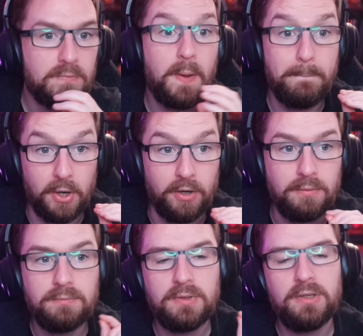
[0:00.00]
But
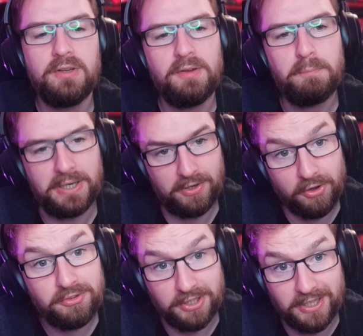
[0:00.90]

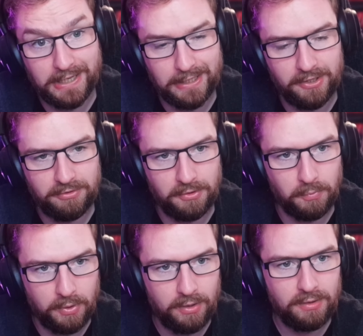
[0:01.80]
because you can kill it through the
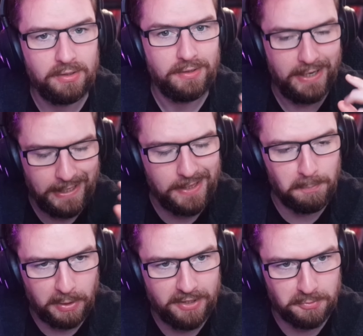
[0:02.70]
wall, in the
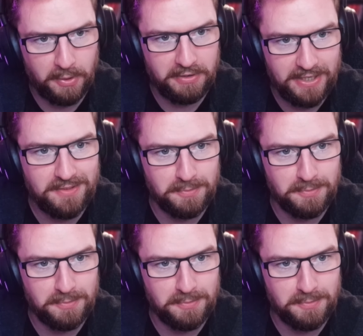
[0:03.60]
place where it is